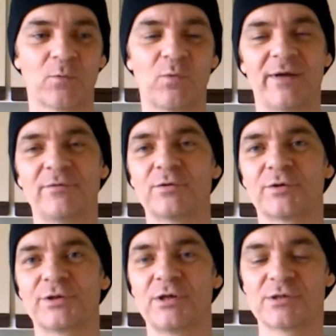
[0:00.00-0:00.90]
whatever you
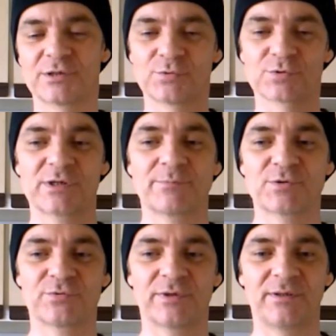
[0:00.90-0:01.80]
want to use as your
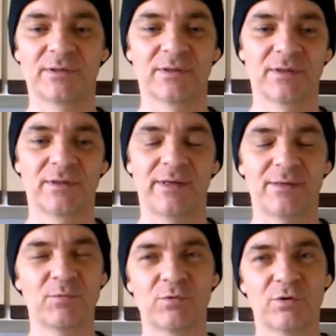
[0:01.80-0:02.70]
substrate,
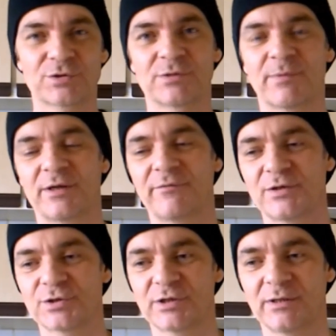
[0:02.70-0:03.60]
it will cost you money
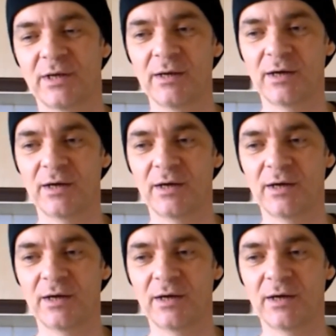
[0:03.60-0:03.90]
eventually.